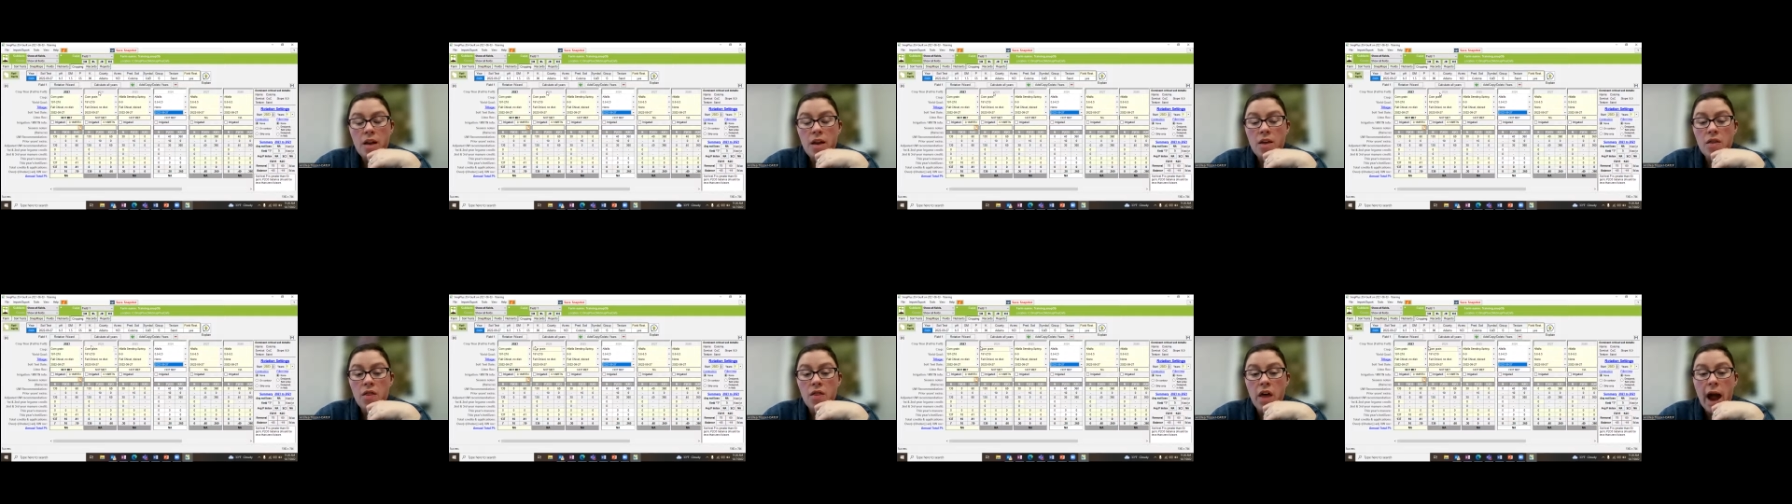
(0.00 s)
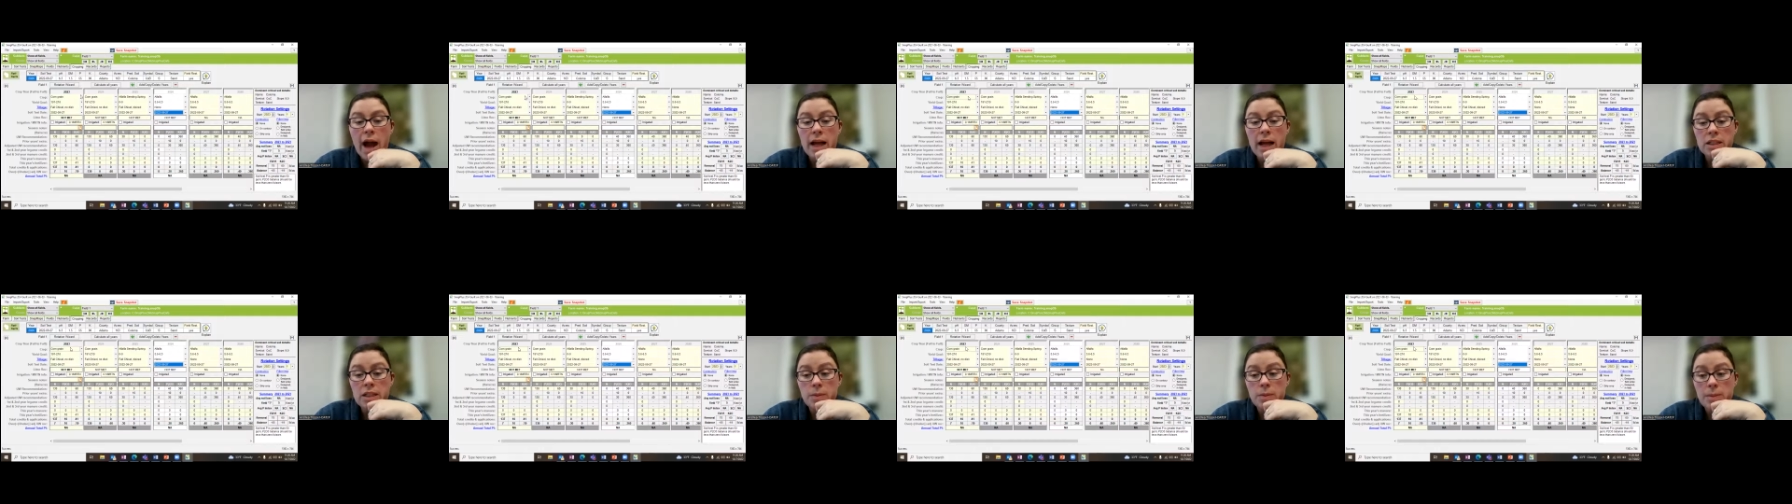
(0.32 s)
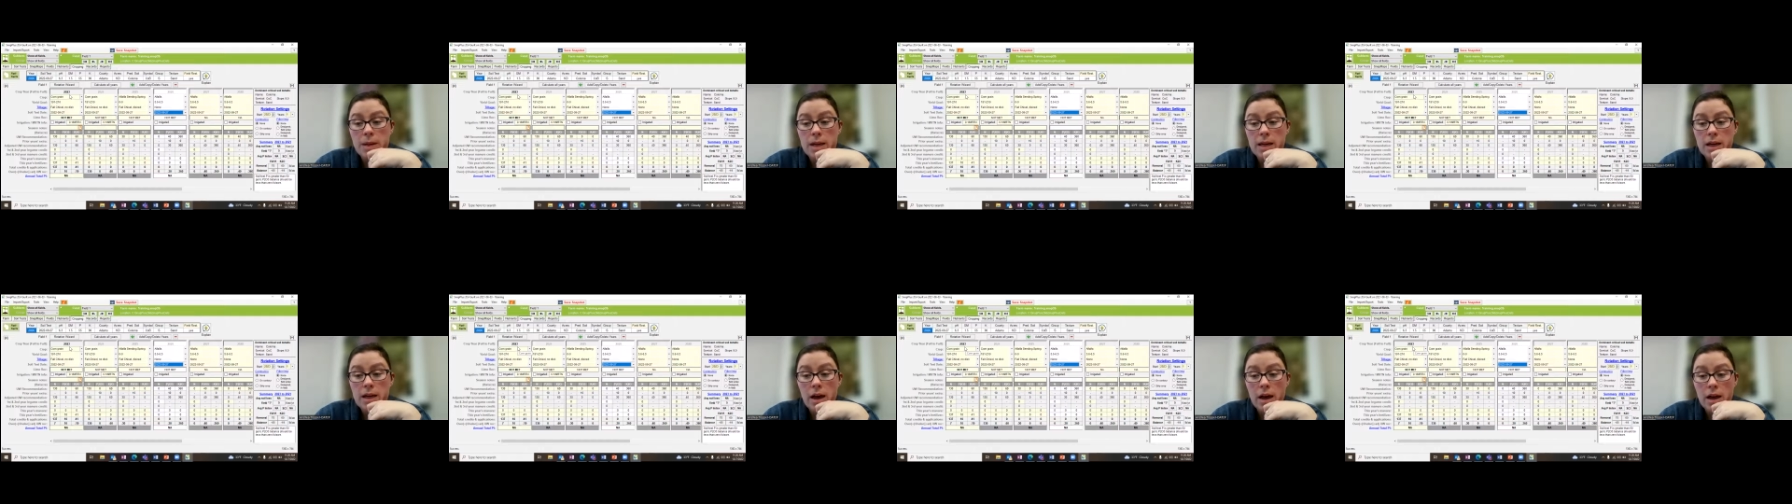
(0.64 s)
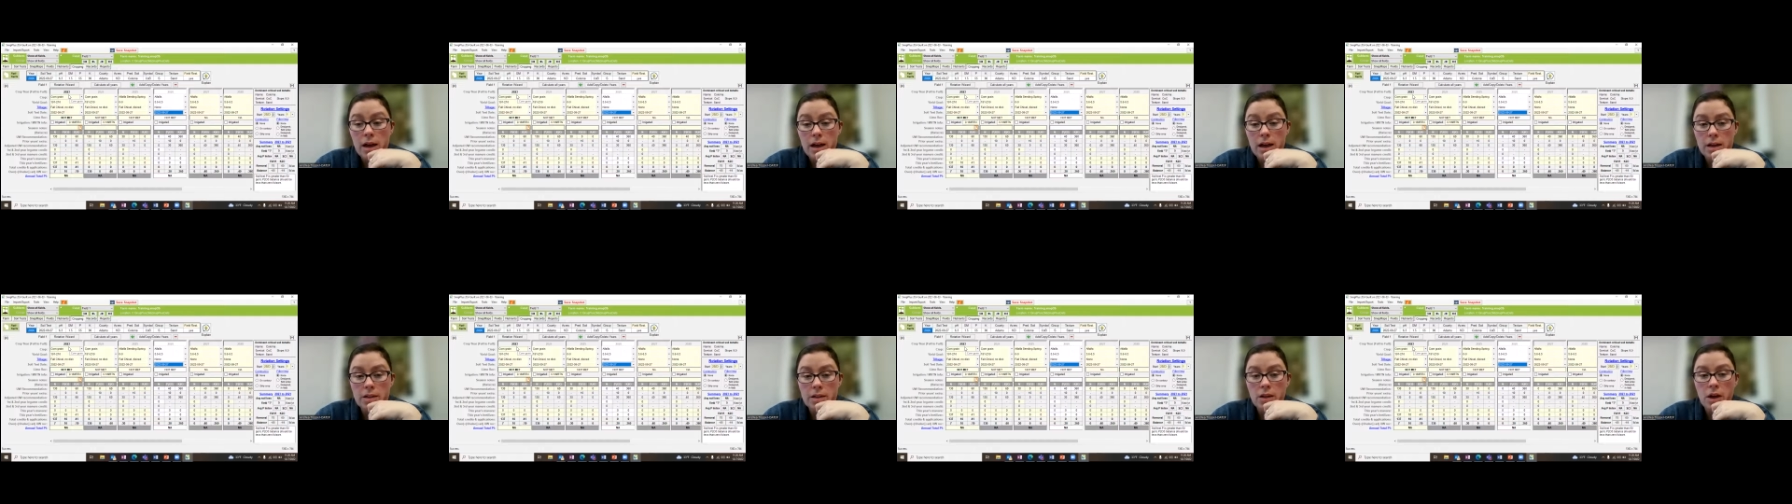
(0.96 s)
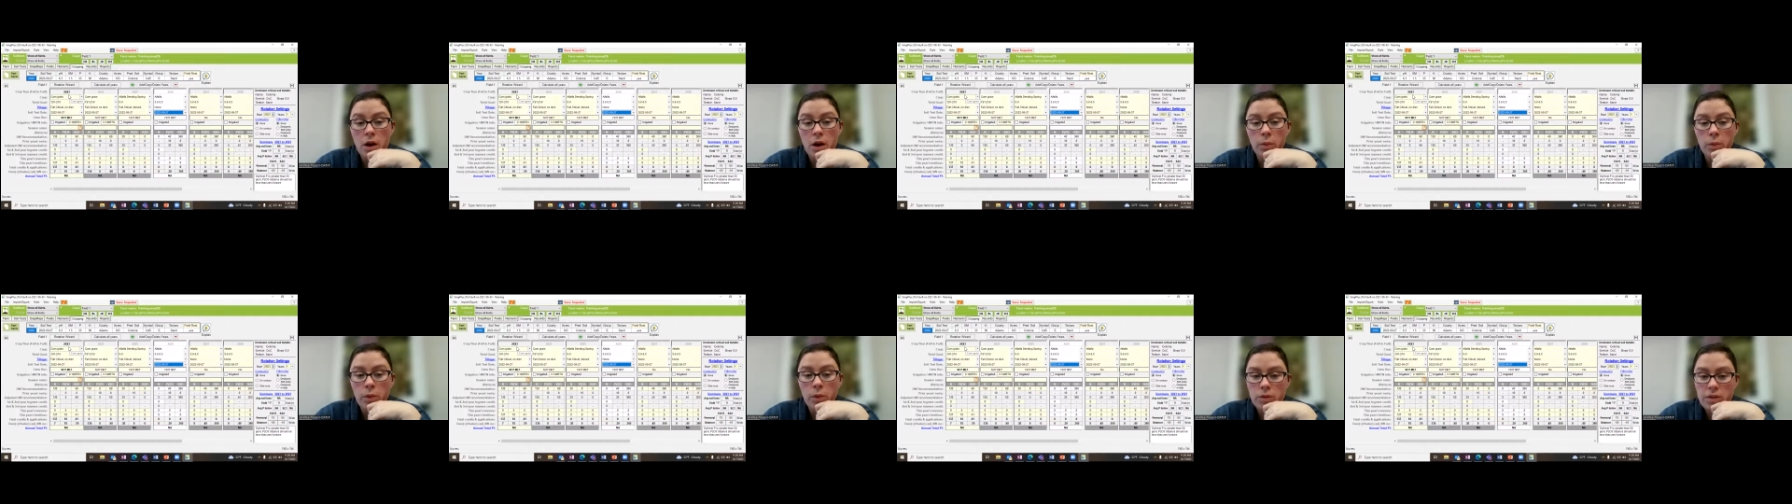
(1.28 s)
That's because
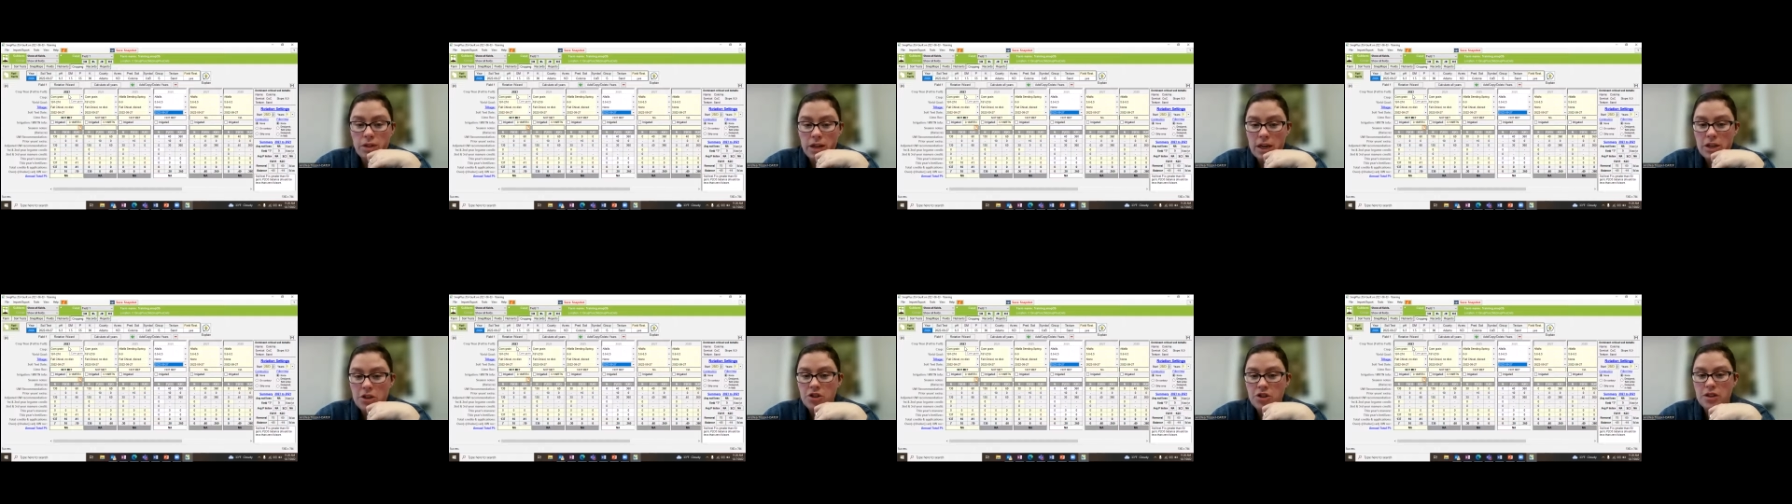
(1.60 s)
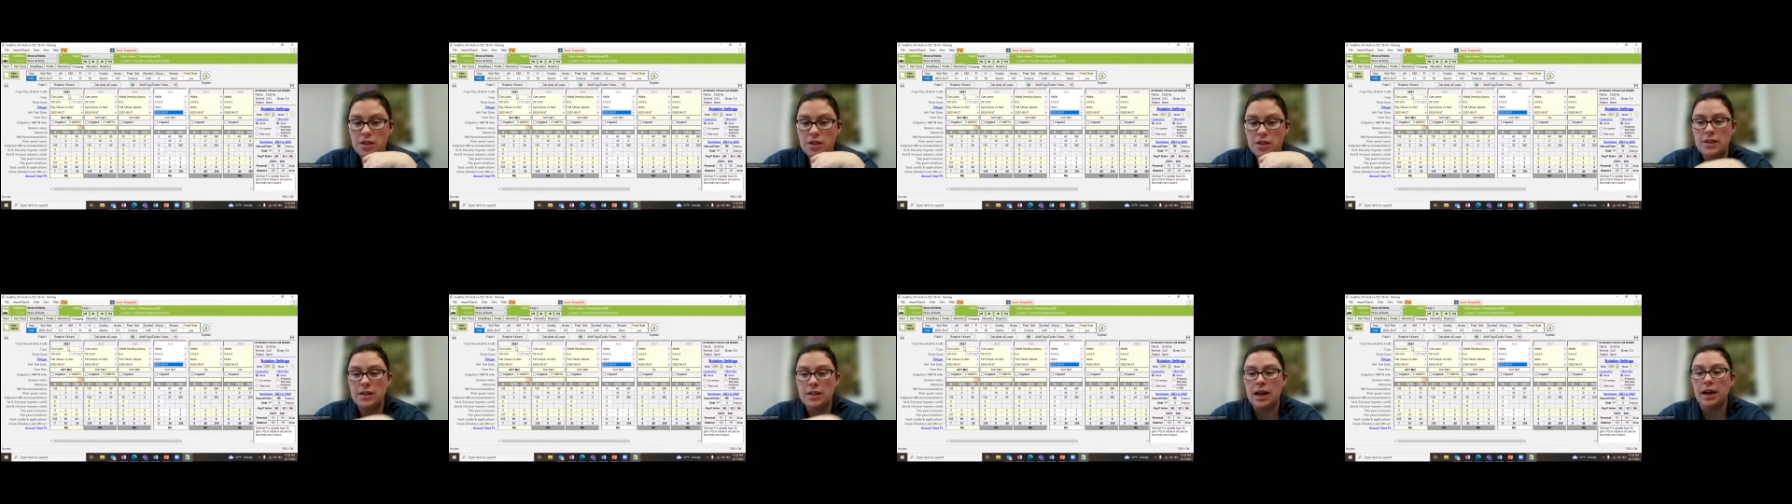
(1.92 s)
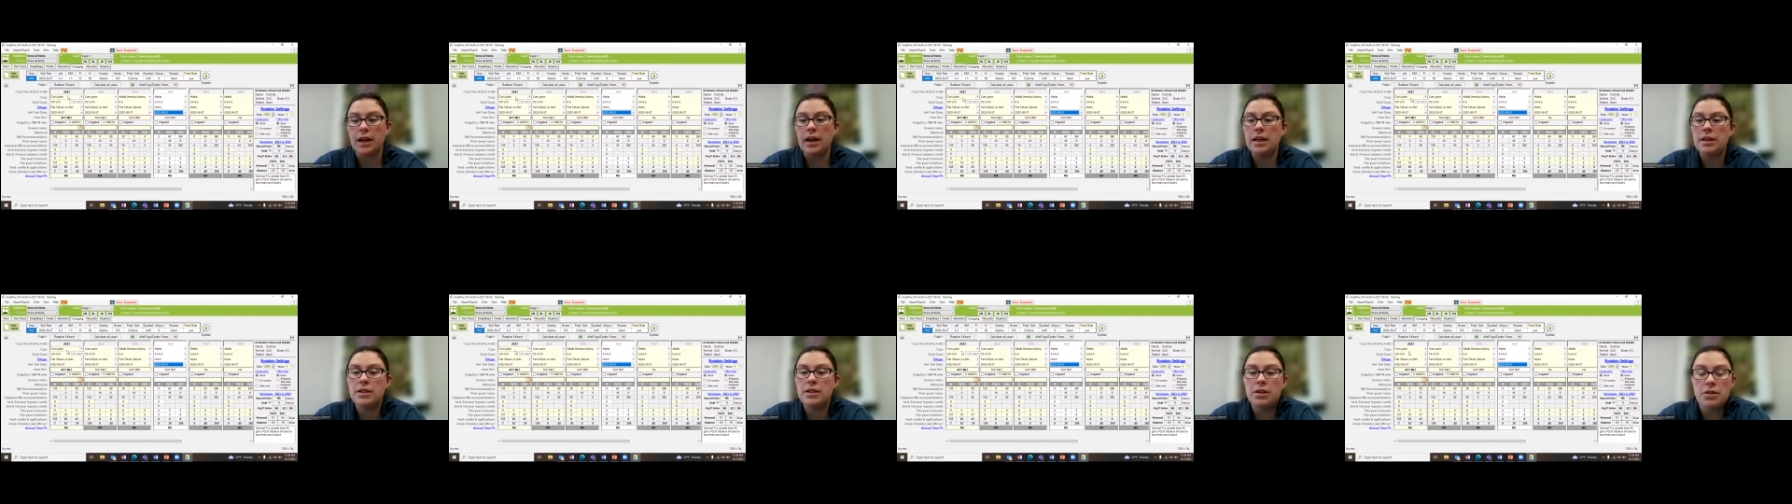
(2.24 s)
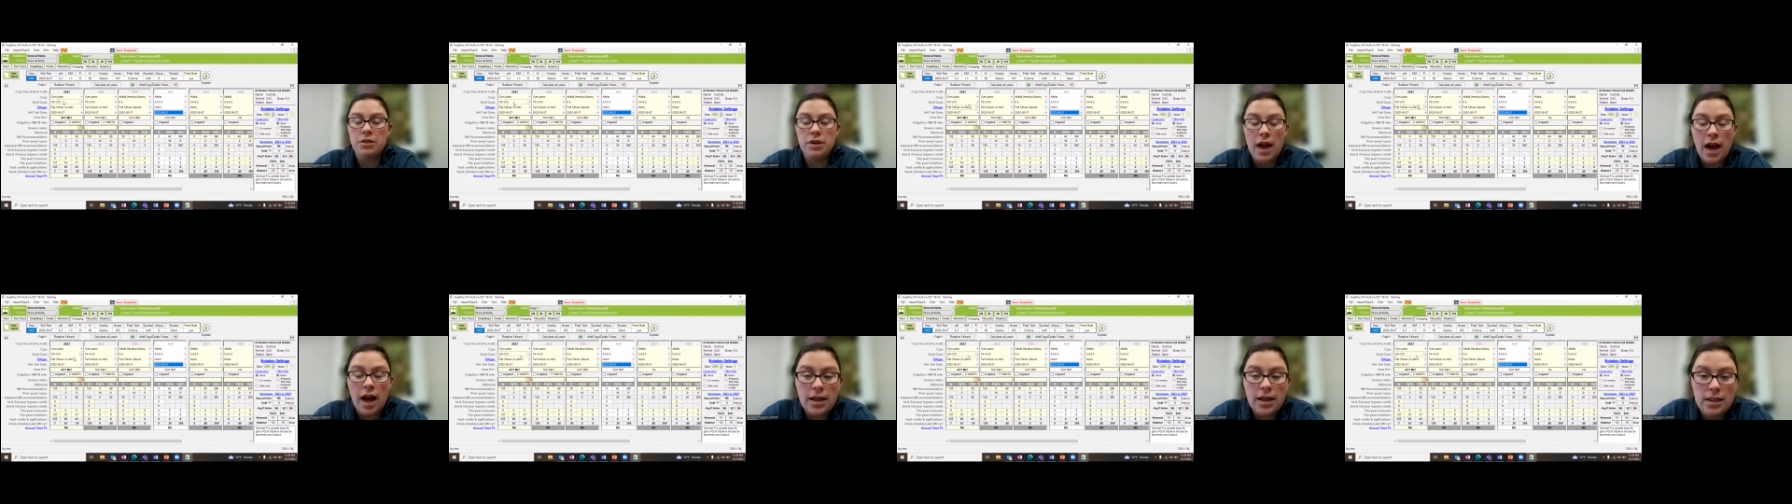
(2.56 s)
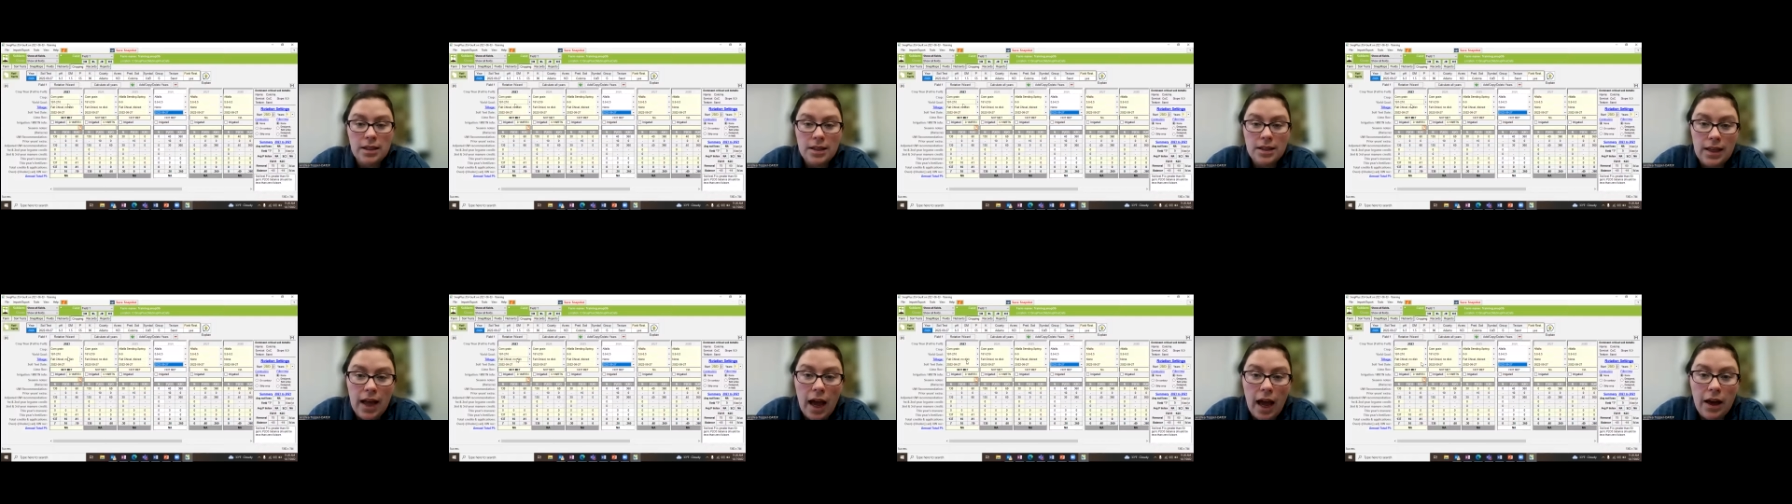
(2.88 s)
our rotation settings are not
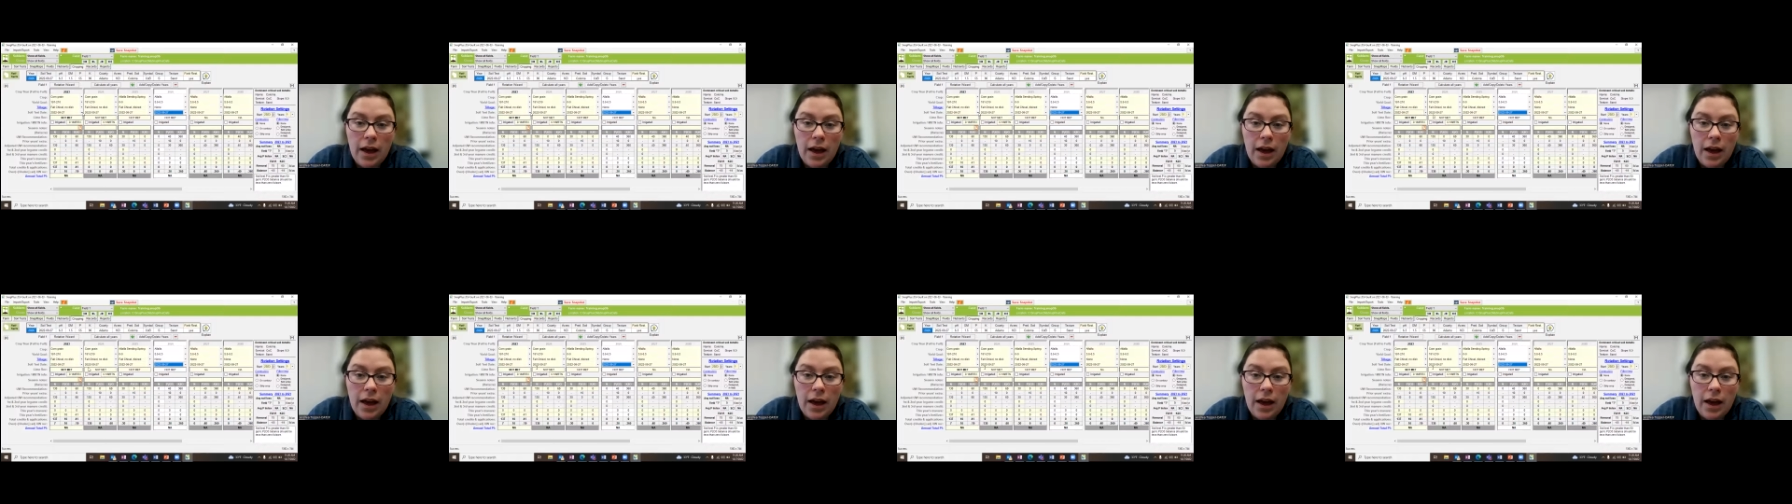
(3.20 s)
set